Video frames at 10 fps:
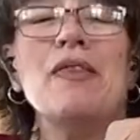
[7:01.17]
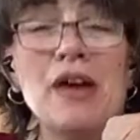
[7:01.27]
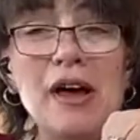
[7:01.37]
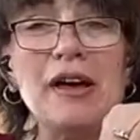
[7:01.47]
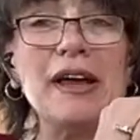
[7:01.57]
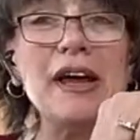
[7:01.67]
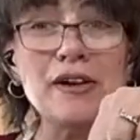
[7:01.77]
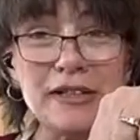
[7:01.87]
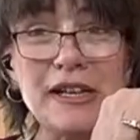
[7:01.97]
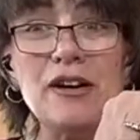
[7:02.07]
the
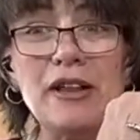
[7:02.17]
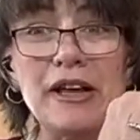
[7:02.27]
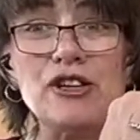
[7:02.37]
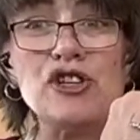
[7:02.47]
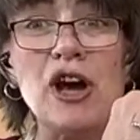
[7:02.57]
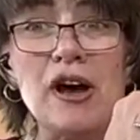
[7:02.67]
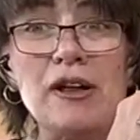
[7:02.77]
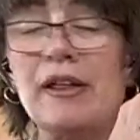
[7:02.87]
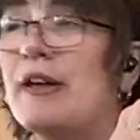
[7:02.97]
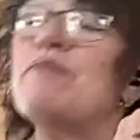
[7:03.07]
Ghirardelli
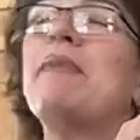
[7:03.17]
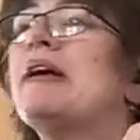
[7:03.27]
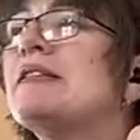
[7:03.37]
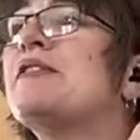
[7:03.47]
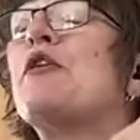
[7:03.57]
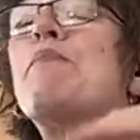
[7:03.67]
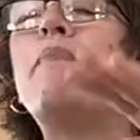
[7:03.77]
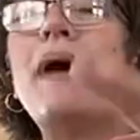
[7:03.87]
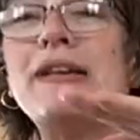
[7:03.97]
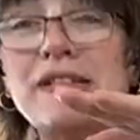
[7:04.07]
chocolate makes the
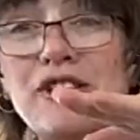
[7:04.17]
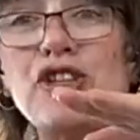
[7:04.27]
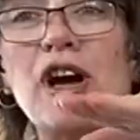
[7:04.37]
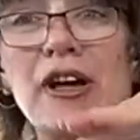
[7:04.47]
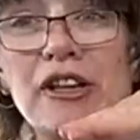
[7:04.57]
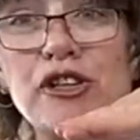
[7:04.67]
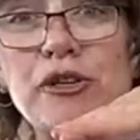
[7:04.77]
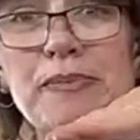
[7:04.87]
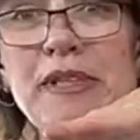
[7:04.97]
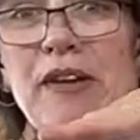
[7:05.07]
best chocolate
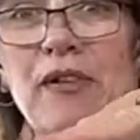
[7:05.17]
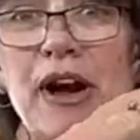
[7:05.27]
chips ever.